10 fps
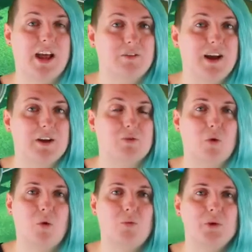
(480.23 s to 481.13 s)
get around,
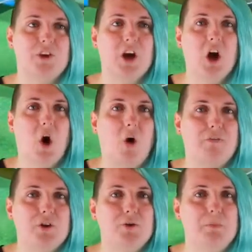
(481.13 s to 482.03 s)
or would
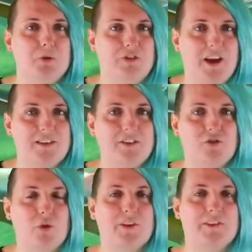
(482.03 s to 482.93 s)
offer you more
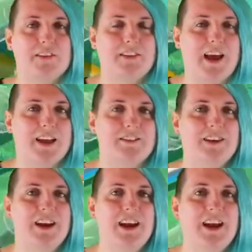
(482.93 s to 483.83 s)
settings choices, and
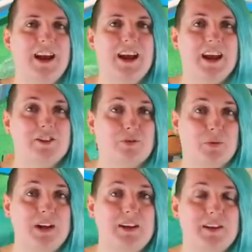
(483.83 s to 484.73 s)
it's
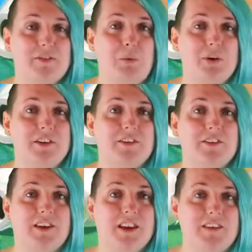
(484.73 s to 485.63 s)
really disappointing
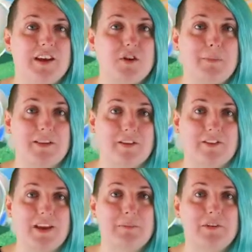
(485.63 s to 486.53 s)
to see Nintendo make the
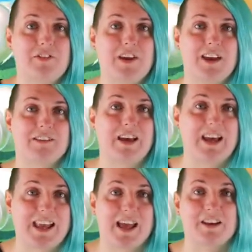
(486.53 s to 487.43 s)
same mistakes
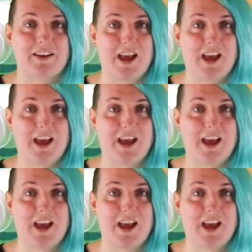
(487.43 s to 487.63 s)
again and